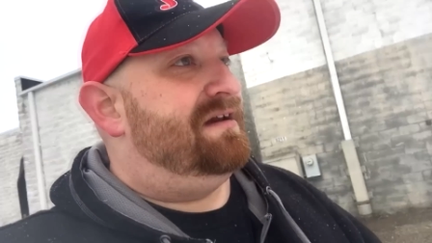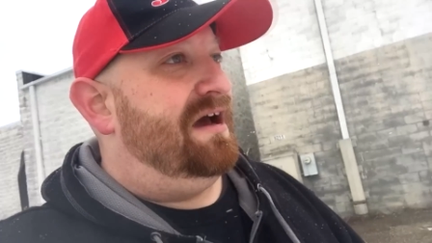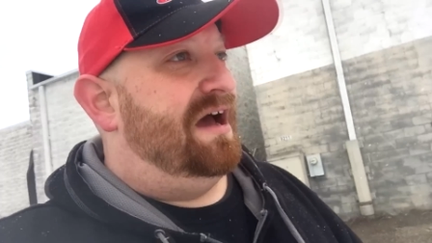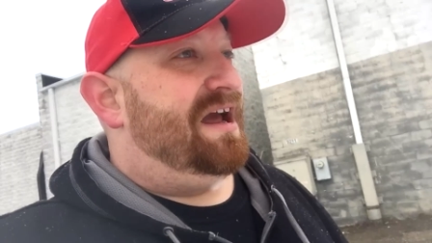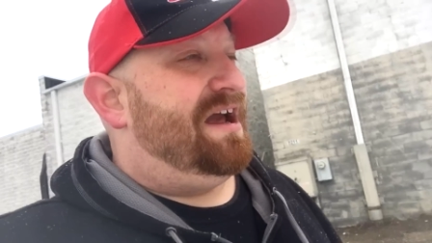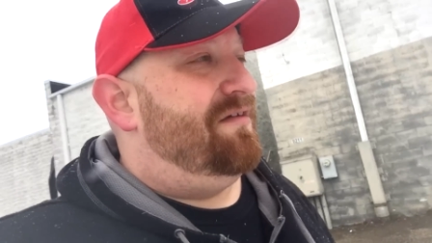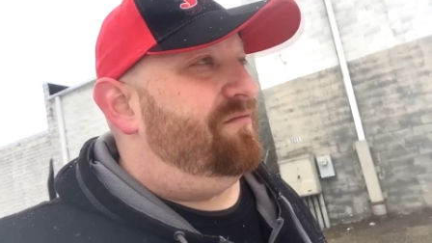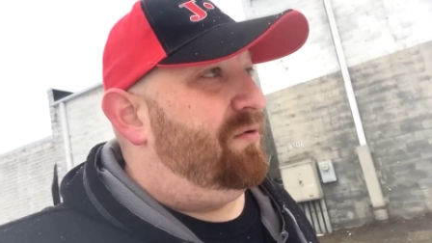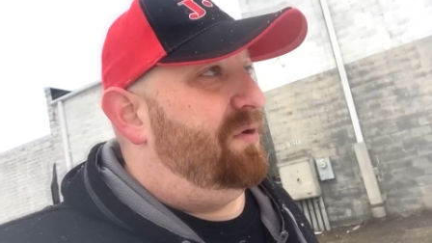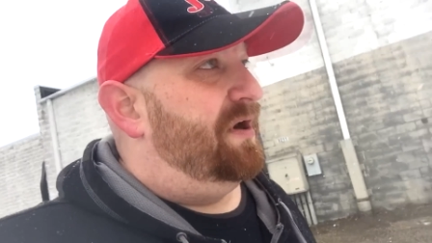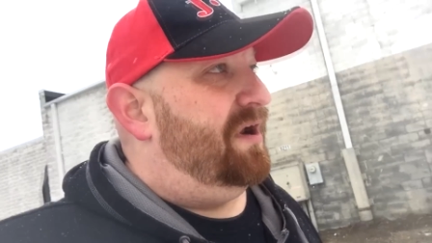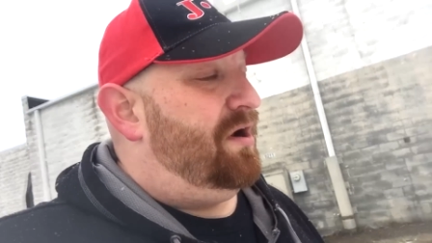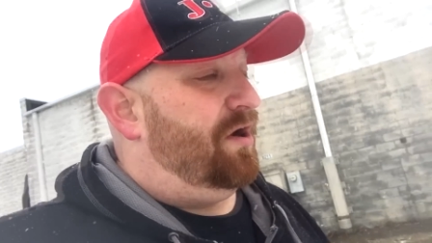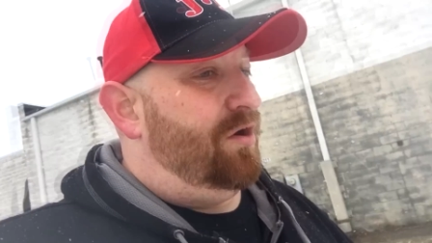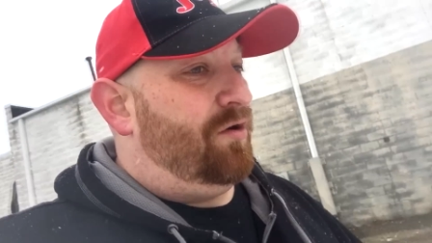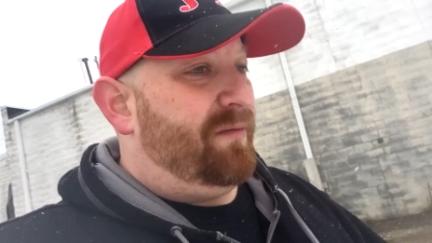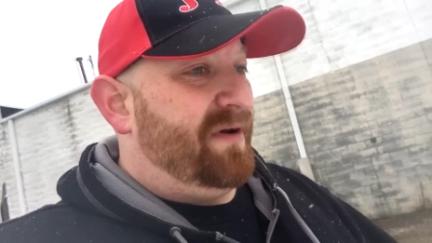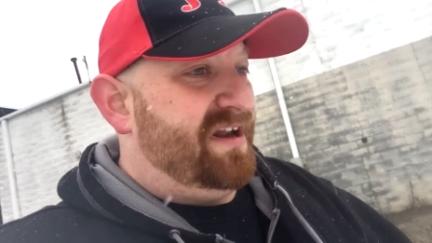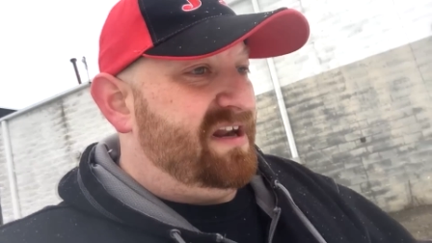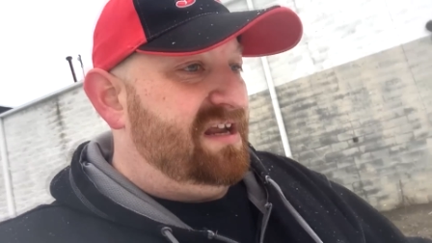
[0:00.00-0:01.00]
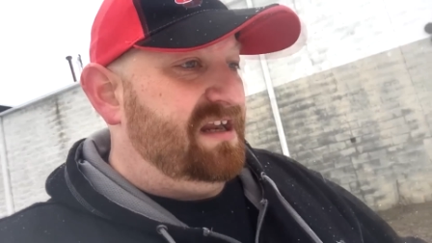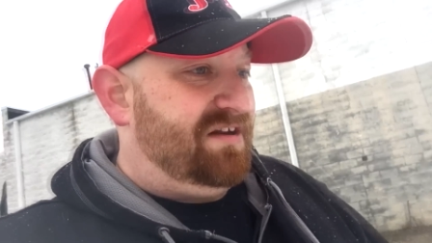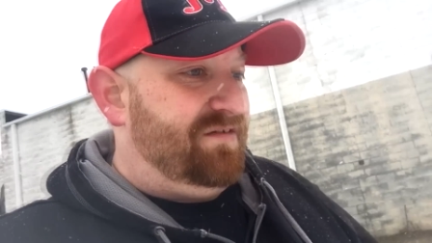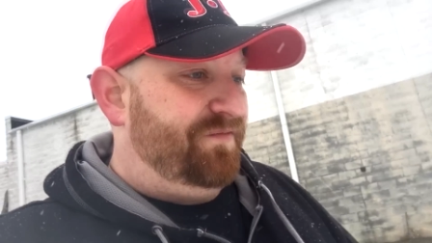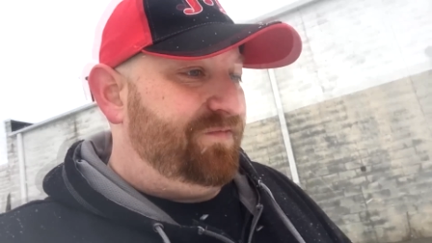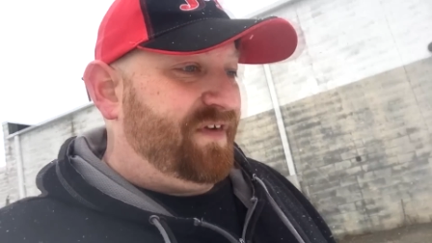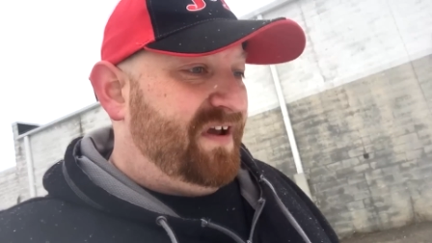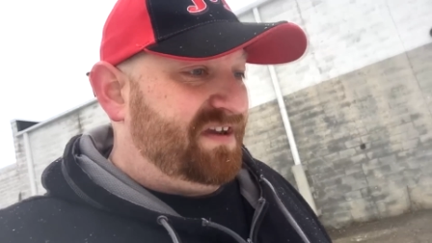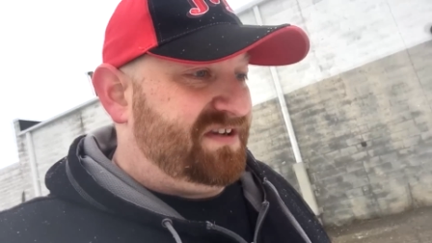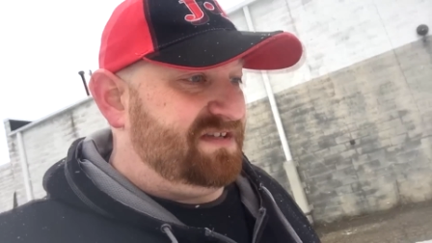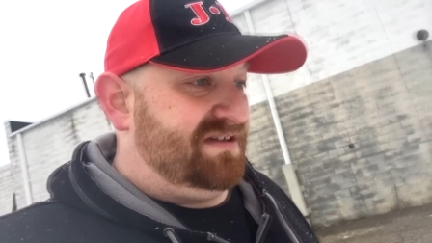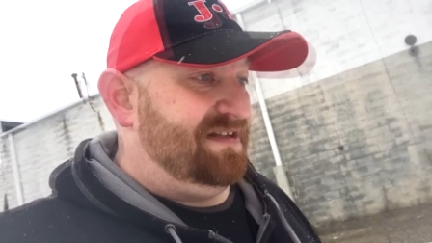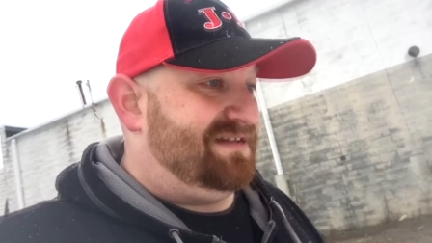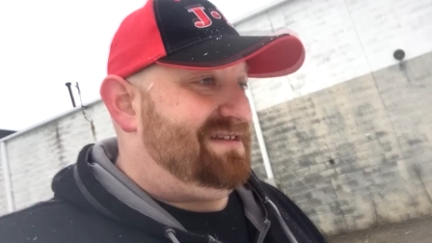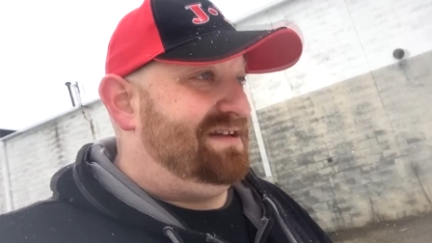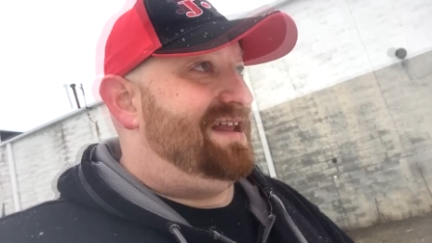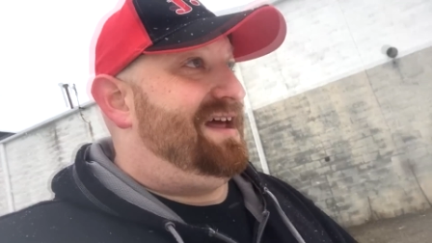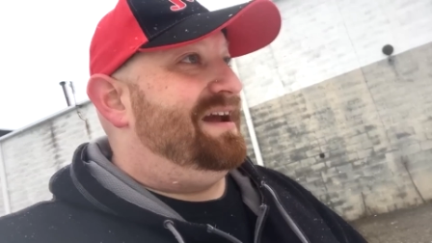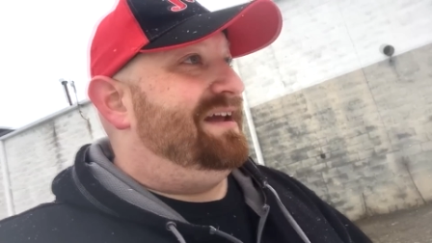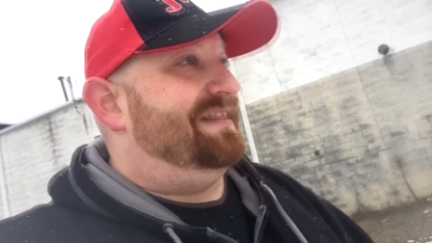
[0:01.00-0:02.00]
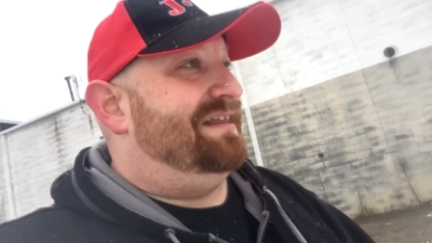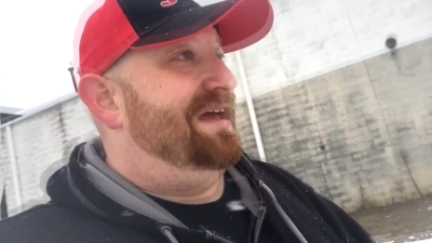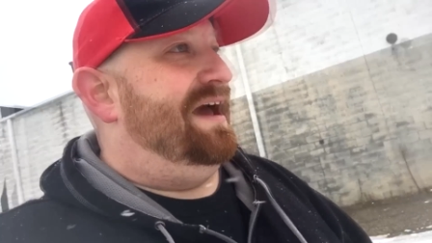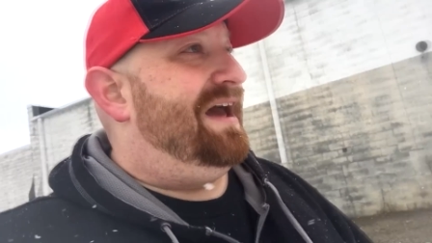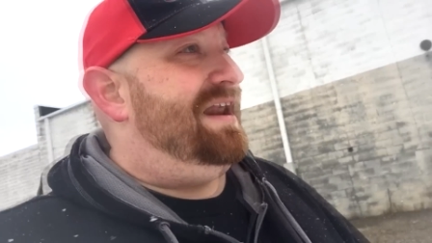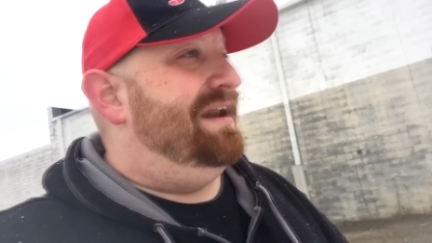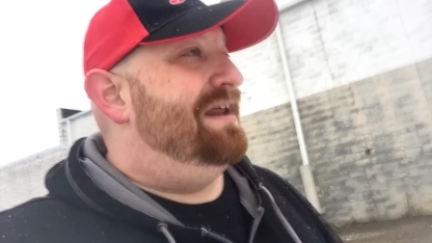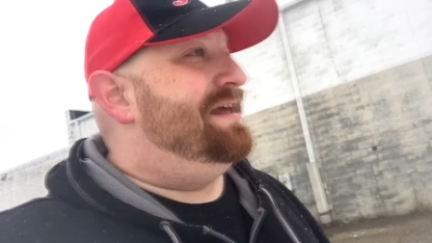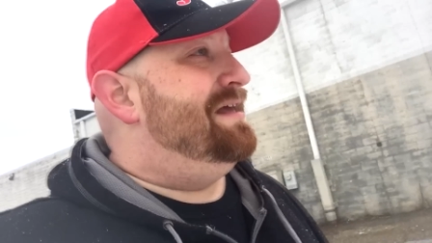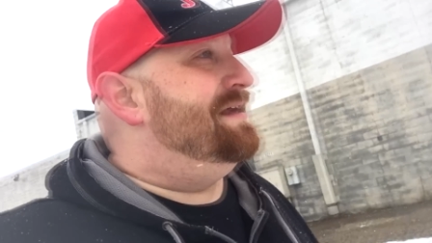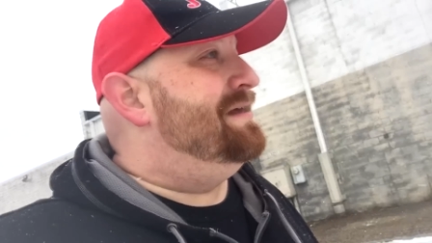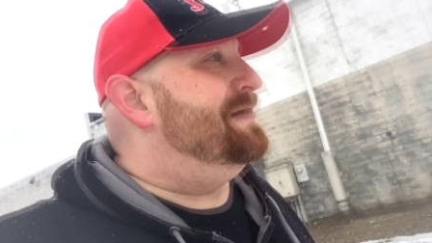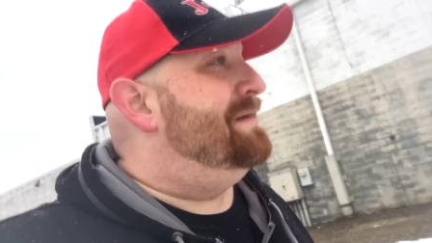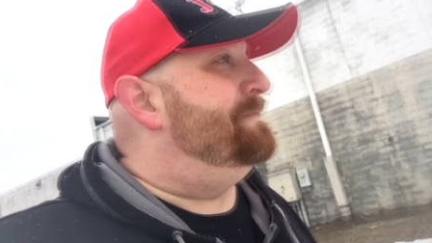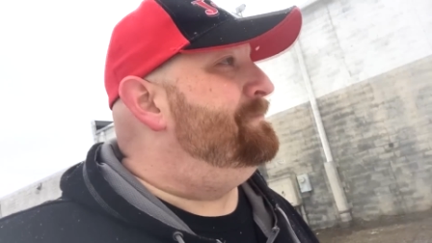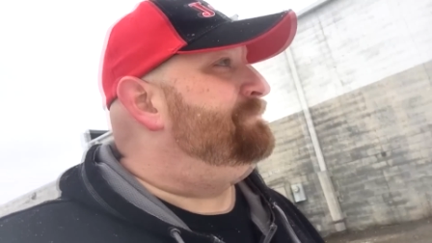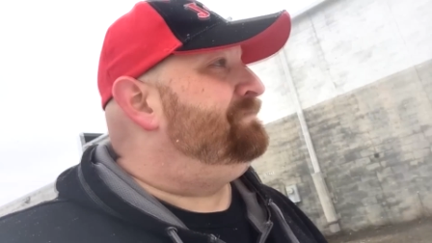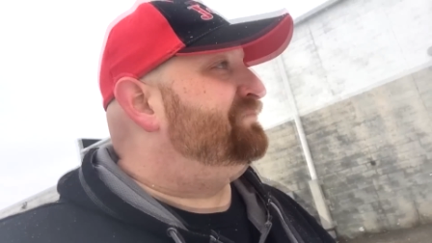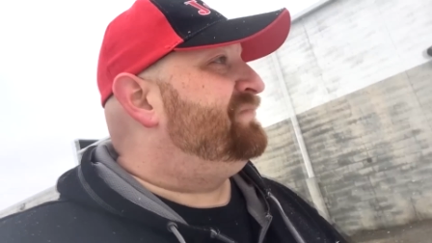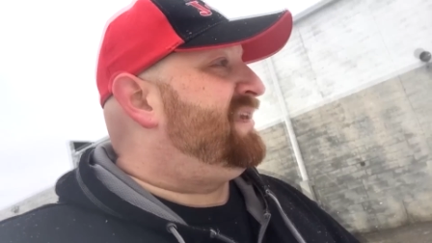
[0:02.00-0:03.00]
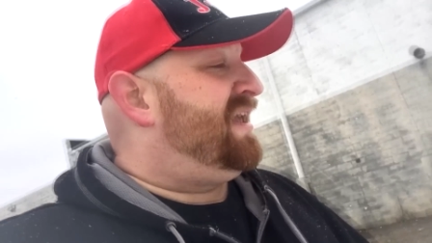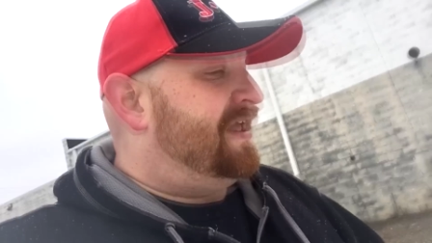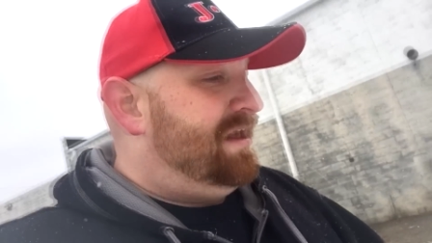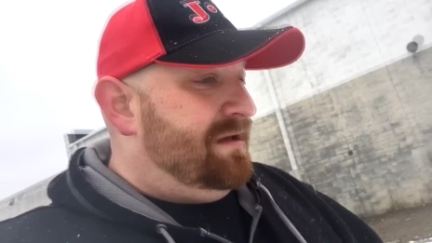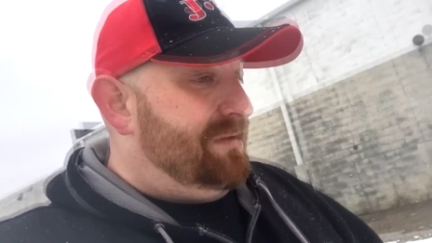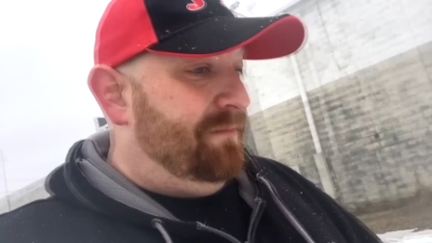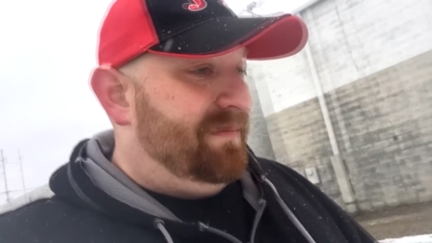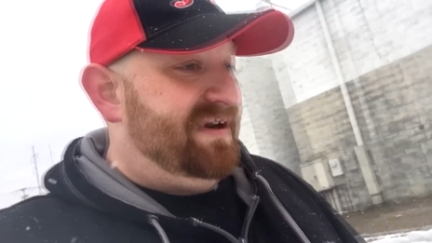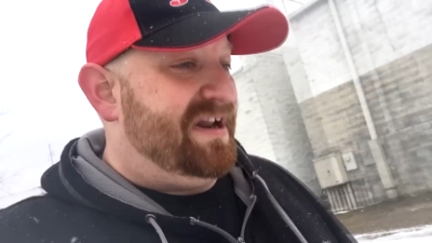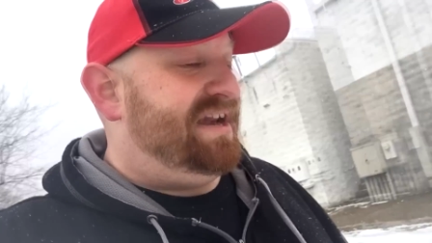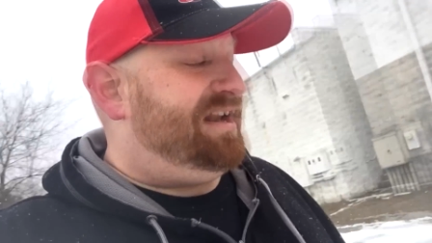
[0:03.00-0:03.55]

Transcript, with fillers: I have one at home I need to fix that's like that but